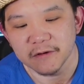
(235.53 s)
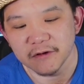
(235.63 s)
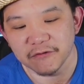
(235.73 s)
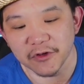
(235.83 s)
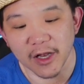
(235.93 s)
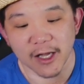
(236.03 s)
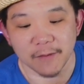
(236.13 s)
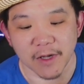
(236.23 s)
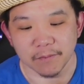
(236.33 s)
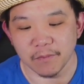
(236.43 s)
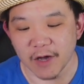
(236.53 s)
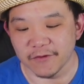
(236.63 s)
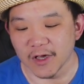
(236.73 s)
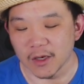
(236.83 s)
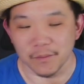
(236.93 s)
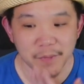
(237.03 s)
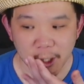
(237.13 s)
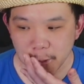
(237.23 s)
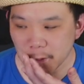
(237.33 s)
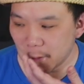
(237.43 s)
I'm like puffing on a
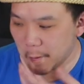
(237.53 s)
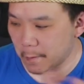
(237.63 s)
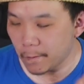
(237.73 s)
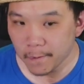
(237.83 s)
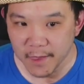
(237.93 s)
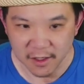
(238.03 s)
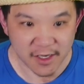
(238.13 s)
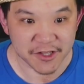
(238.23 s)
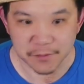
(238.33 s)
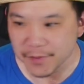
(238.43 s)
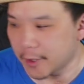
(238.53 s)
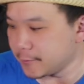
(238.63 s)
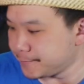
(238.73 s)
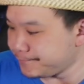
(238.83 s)
belt, like a leather belt.